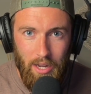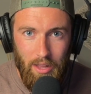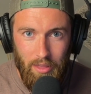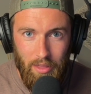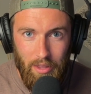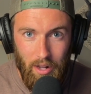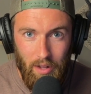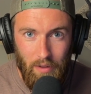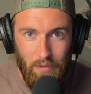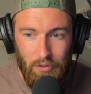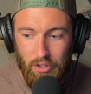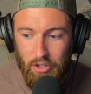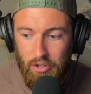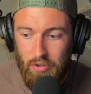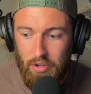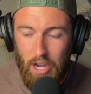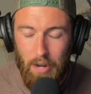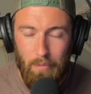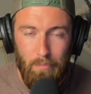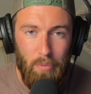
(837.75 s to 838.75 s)
and then all of a sudden
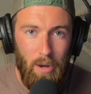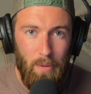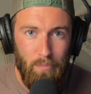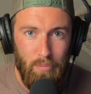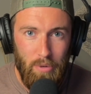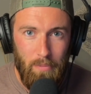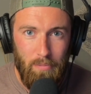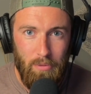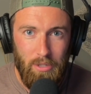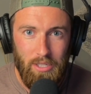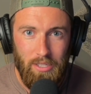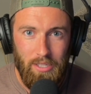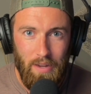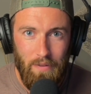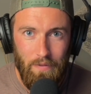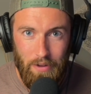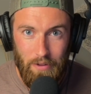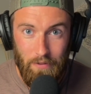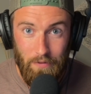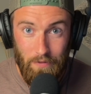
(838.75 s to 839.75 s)
you got bumped up to
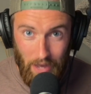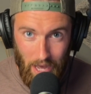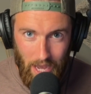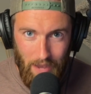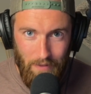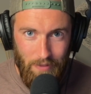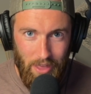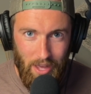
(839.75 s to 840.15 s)
seventy-five